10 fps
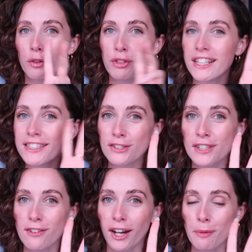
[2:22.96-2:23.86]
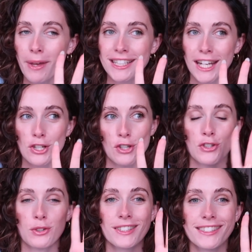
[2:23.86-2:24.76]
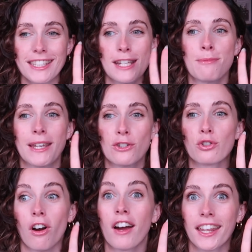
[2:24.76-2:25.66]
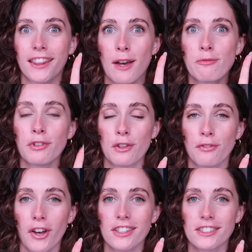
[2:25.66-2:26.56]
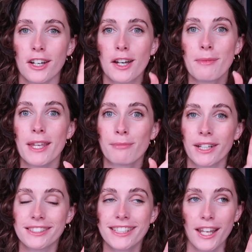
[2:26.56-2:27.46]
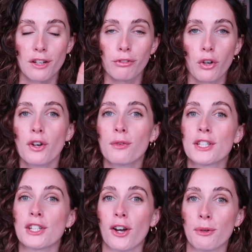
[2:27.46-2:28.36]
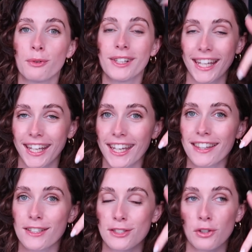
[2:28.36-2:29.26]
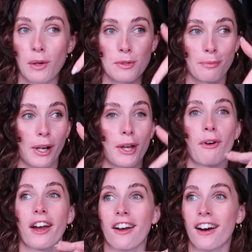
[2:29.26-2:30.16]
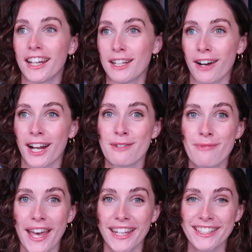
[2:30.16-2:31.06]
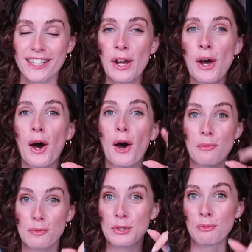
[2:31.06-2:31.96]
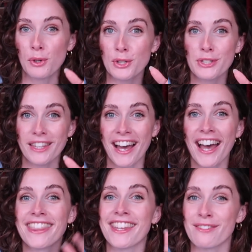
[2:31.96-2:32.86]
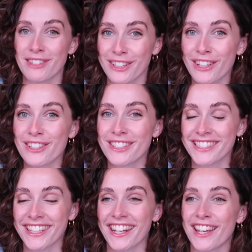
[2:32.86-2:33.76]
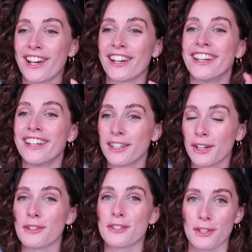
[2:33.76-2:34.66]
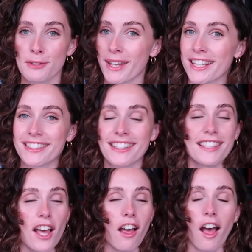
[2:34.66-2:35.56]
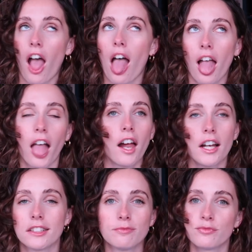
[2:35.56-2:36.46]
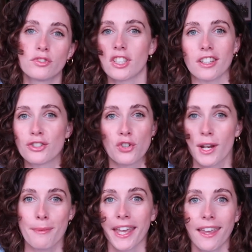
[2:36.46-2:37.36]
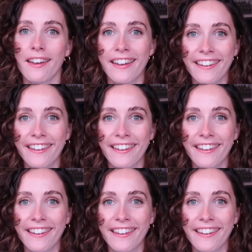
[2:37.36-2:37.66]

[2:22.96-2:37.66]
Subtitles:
of these 3 recommendations, you can see me trying them for the first time in my Siena vlog, which I will link in the description below. I highly recommend to watch that, and then when you go to Siena, go to those places. Just dreamy.